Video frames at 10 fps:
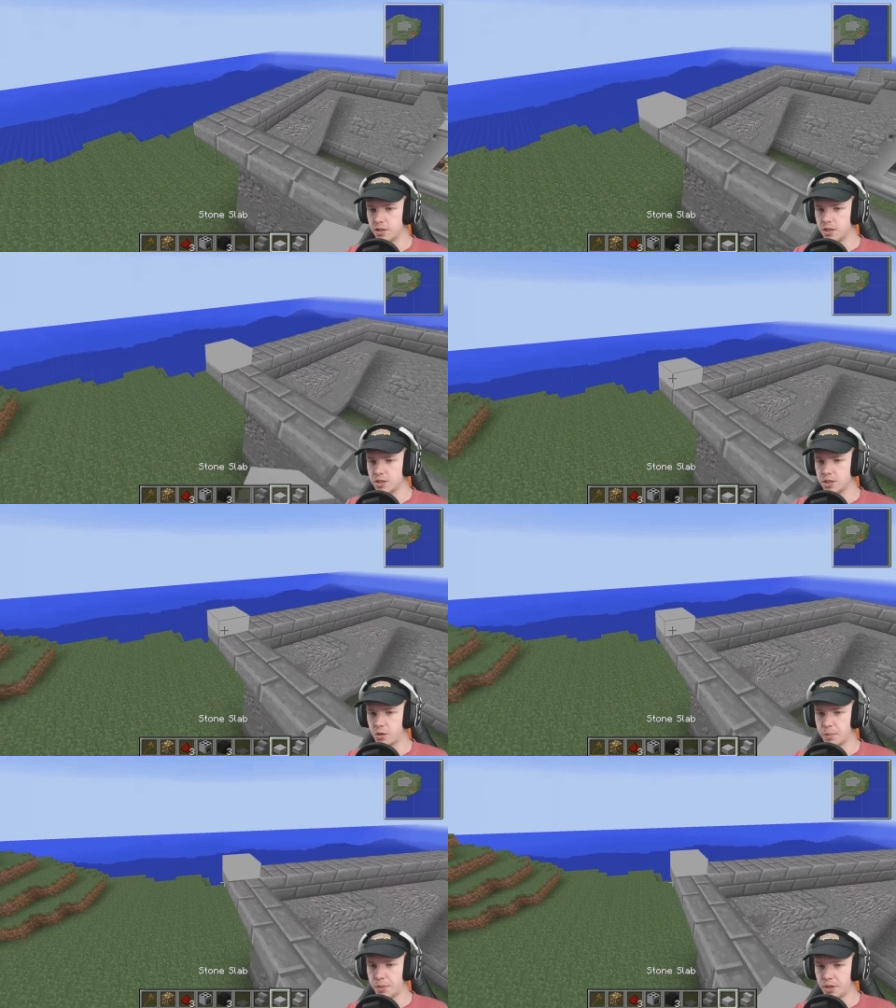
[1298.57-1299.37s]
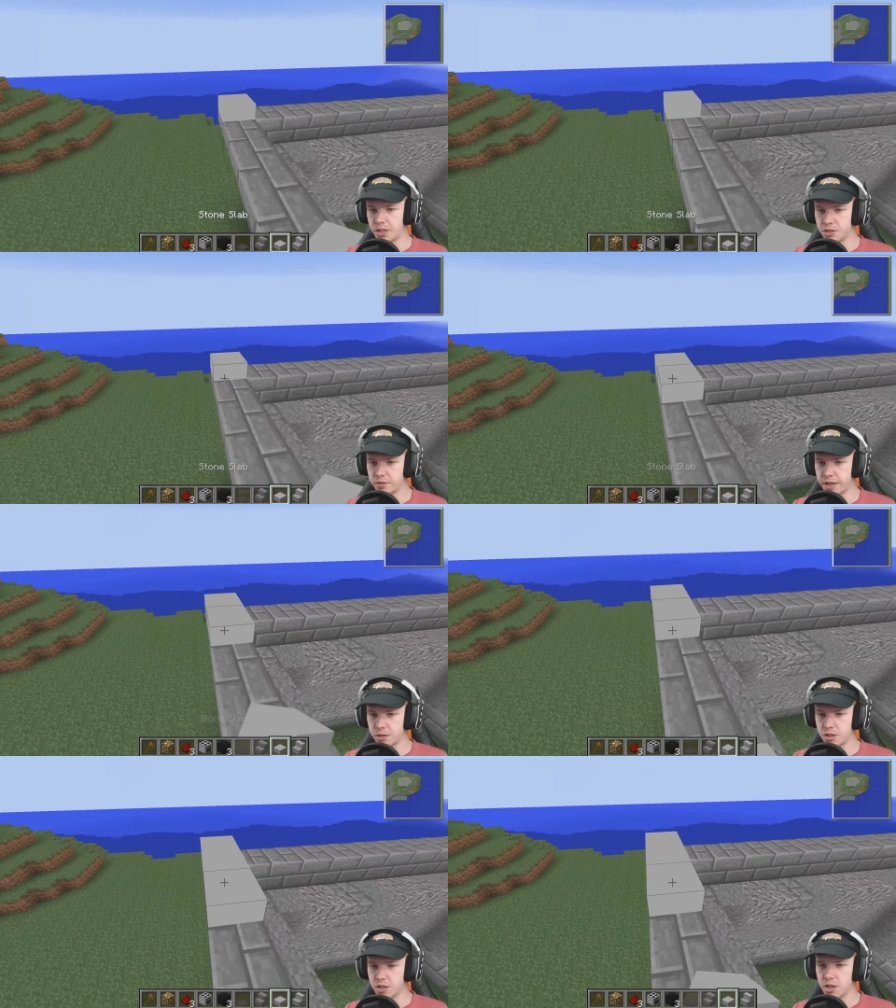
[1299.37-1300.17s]
So we'll put these
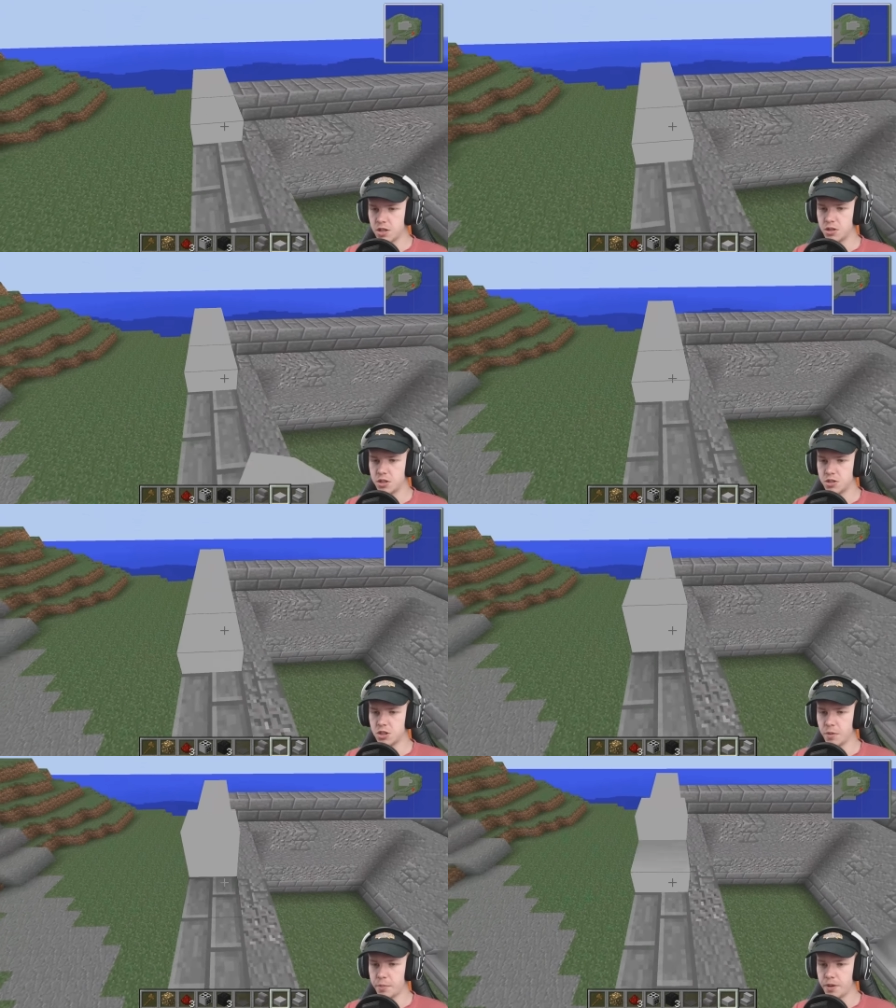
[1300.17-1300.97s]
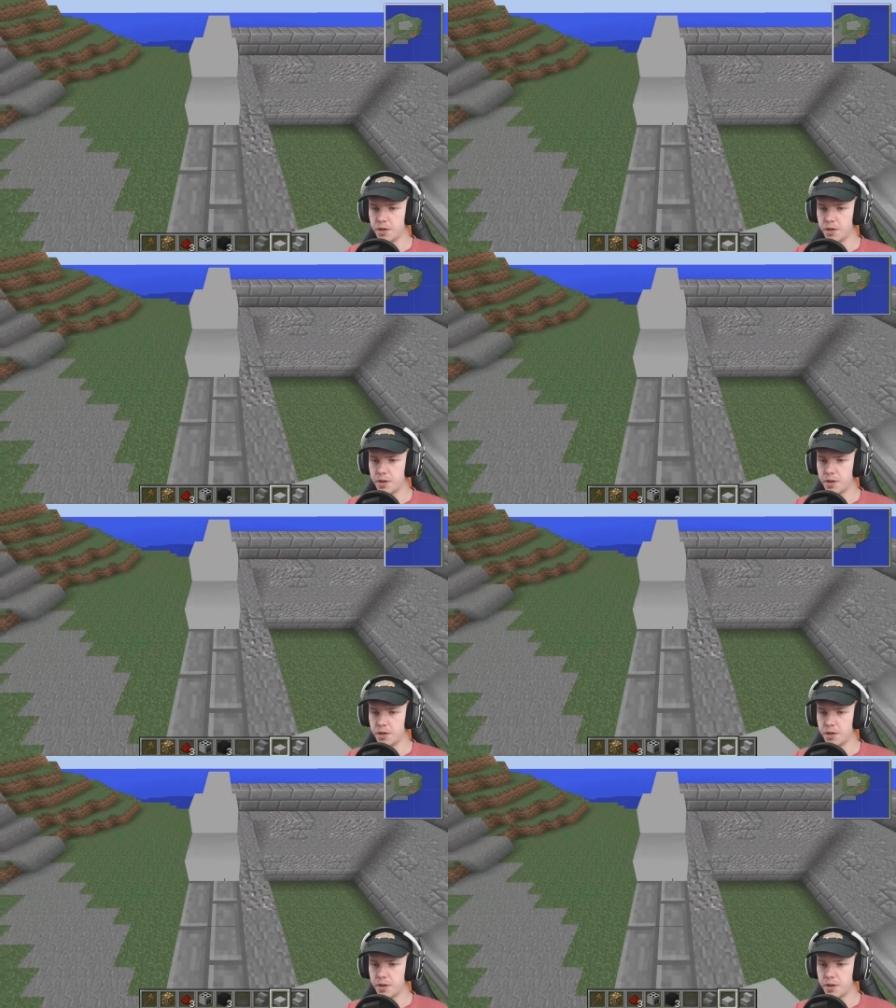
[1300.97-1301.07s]
around the top.